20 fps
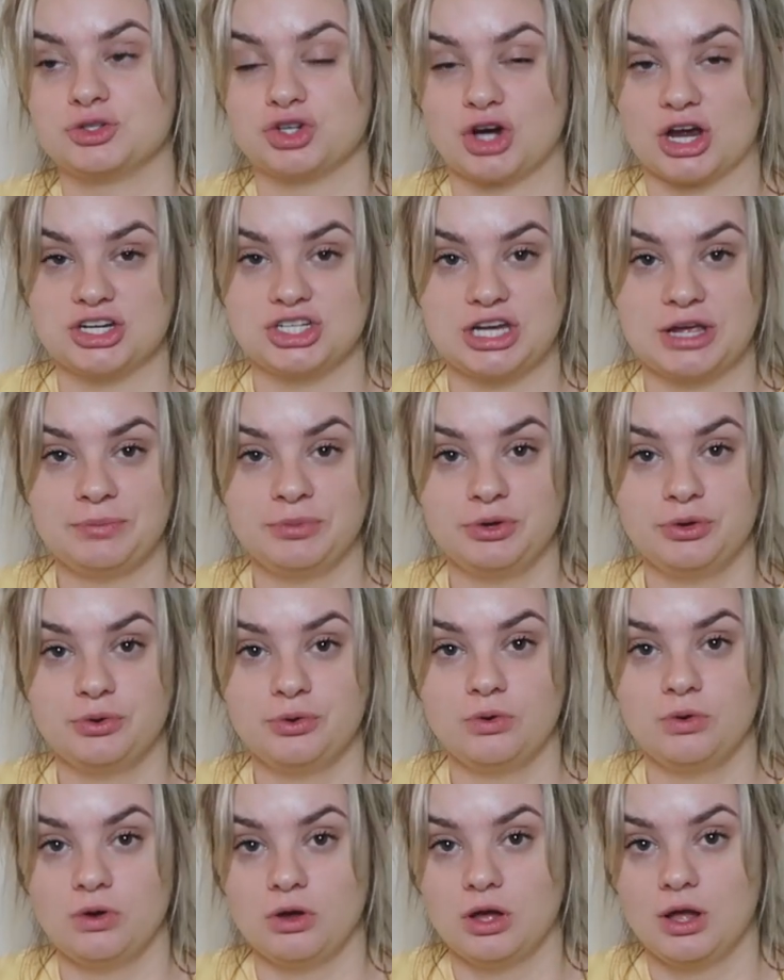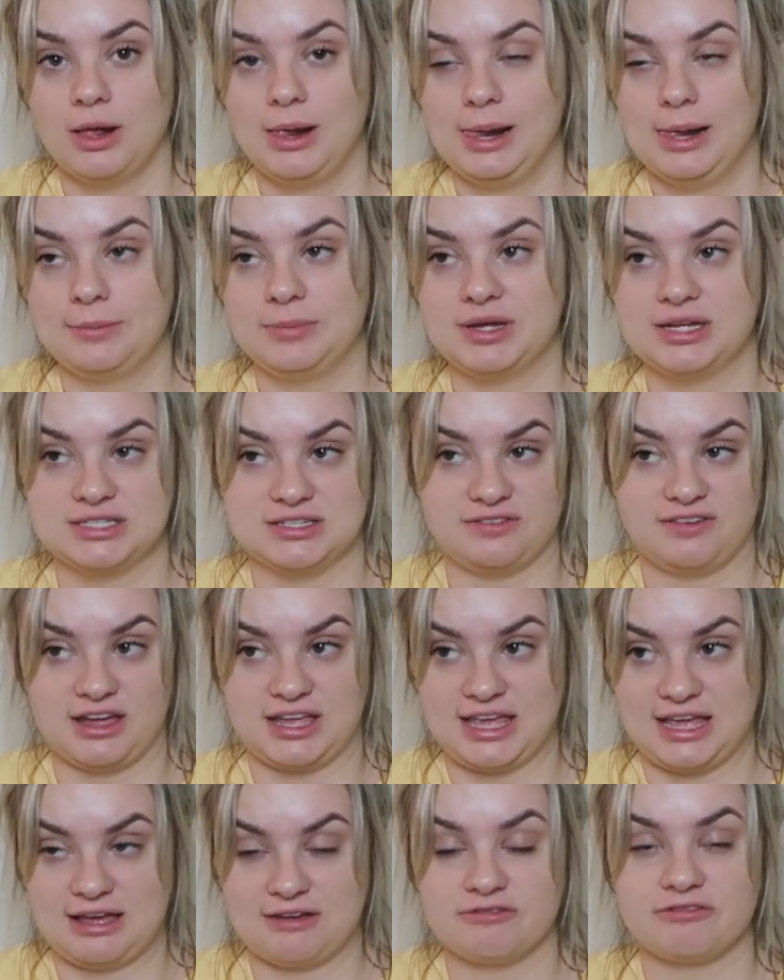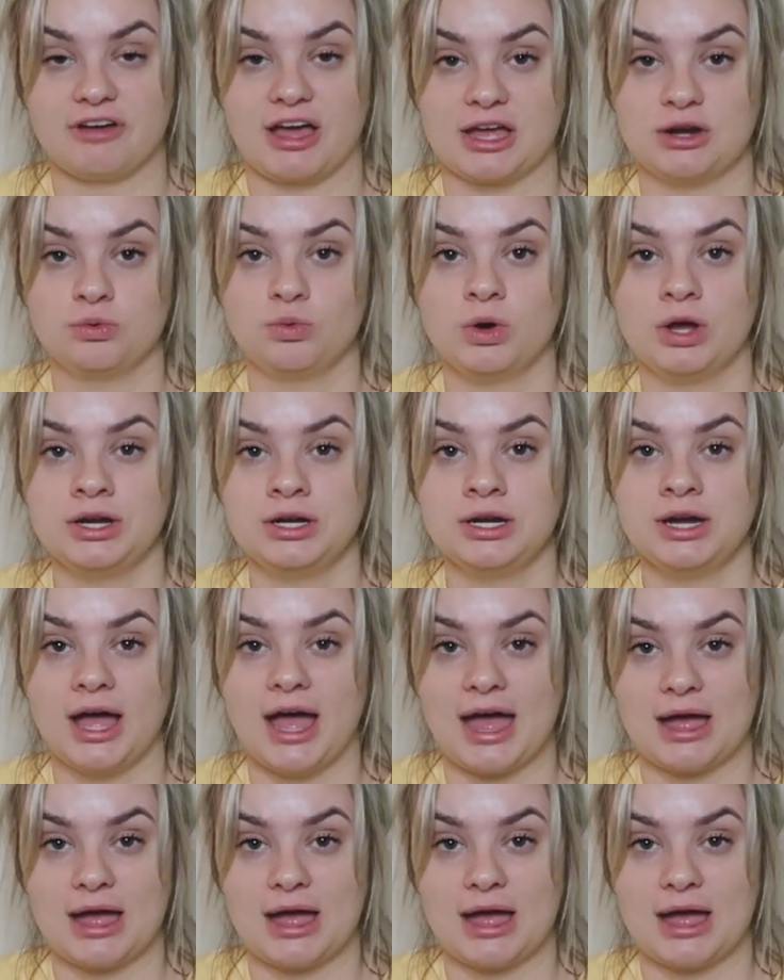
dry shampoo, because if I can't find one,